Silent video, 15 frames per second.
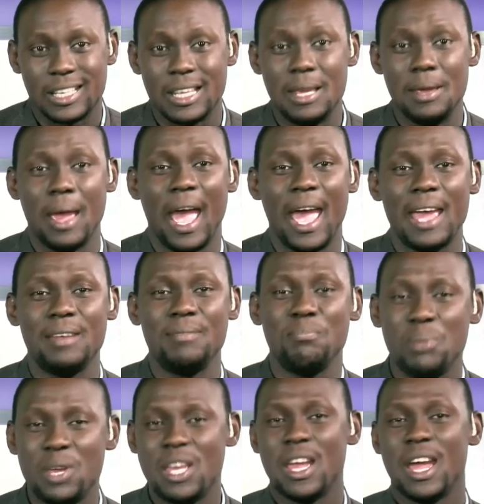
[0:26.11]
The
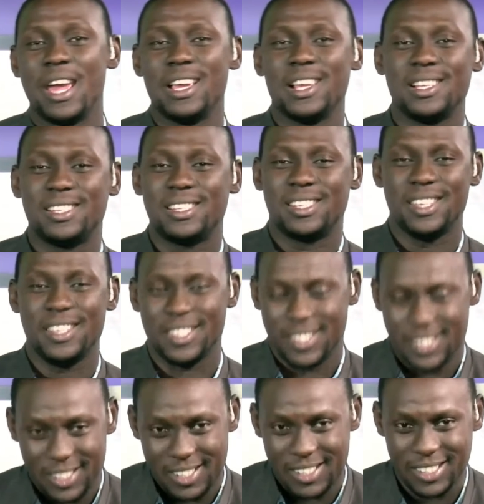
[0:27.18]
NBA
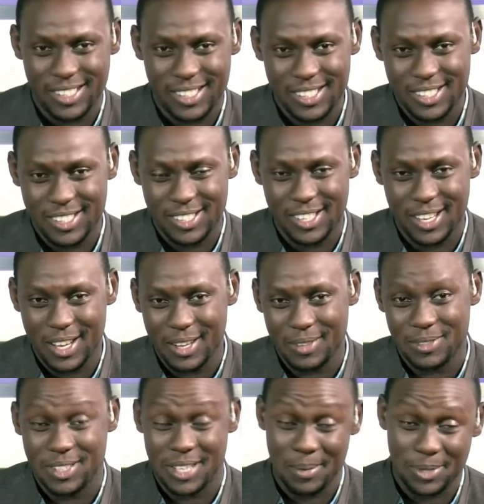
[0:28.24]
season
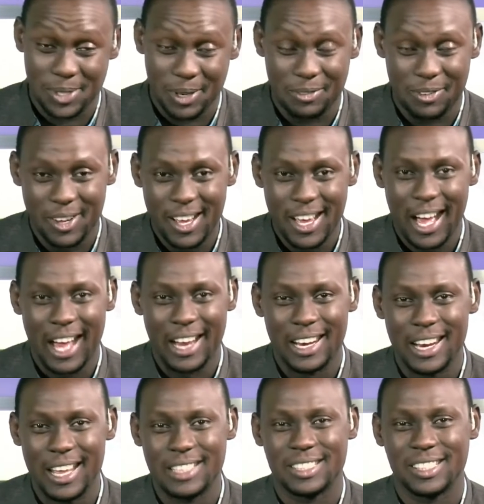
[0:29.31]
serve tips off
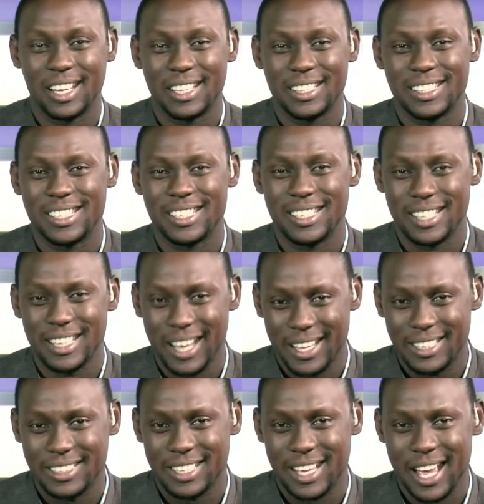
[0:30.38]
uh, later
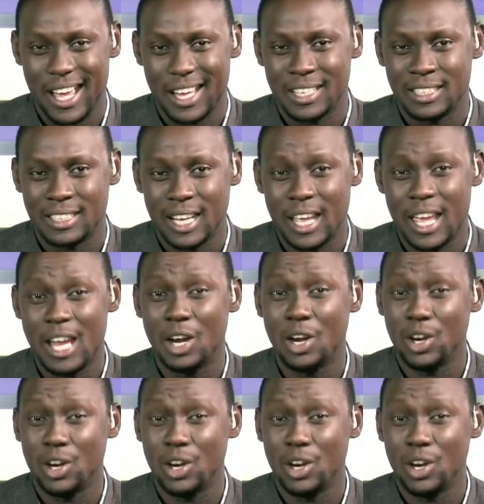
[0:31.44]
tonight, and uh,